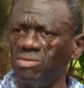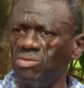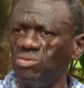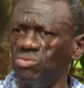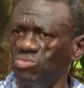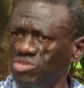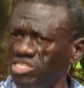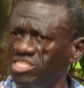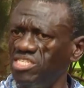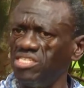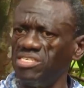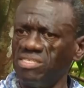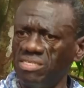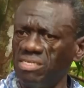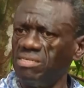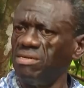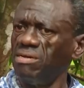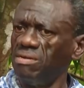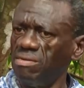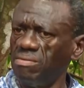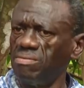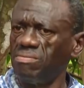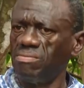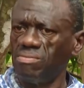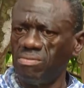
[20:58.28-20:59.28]
which
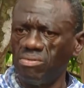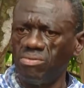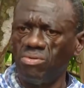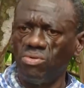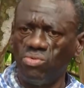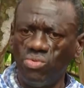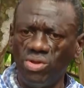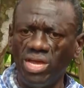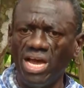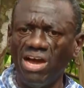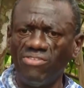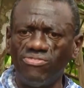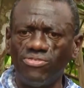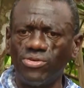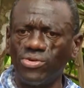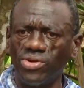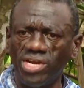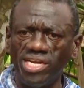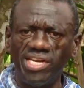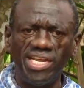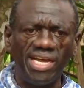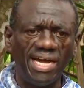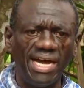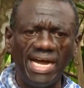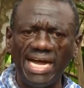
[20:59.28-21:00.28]
we have
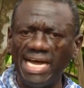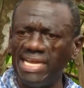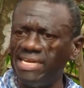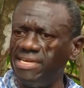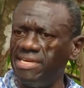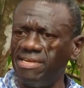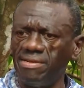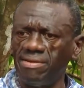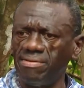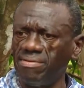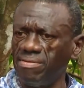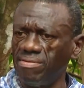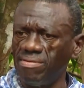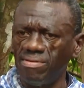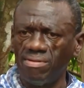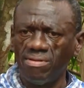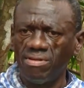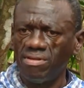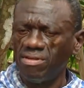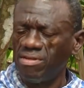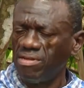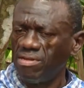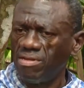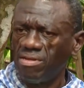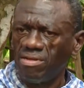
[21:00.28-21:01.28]
already had
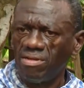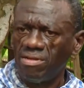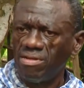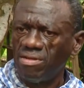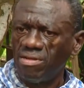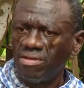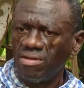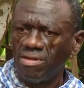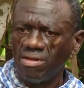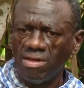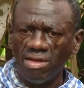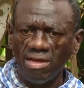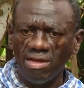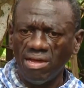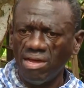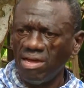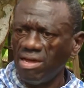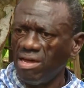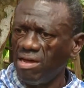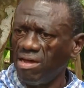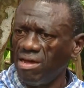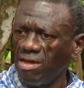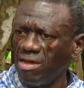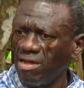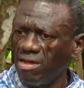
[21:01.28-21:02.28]

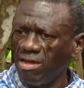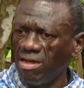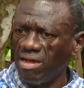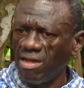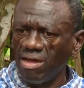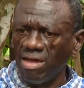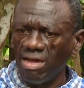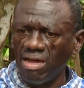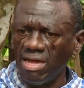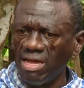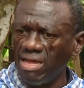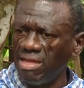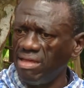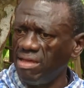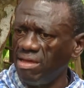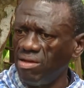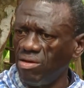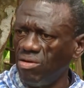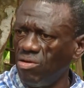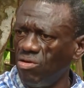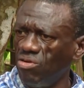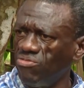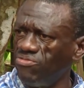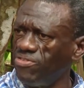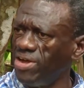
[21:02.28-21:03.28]

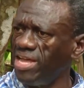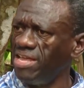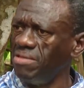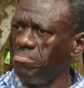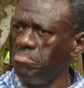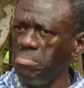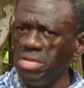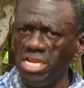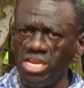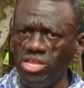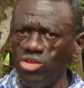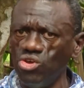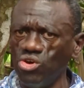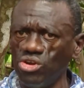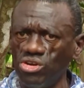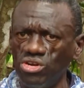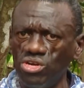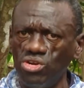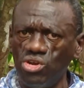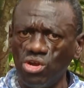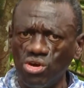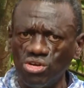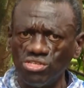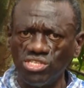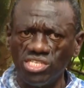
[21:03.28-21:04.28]
over 1 million
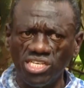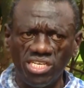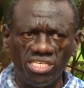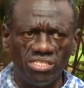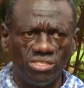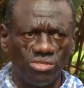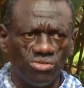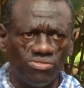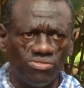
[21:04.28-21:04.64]
doses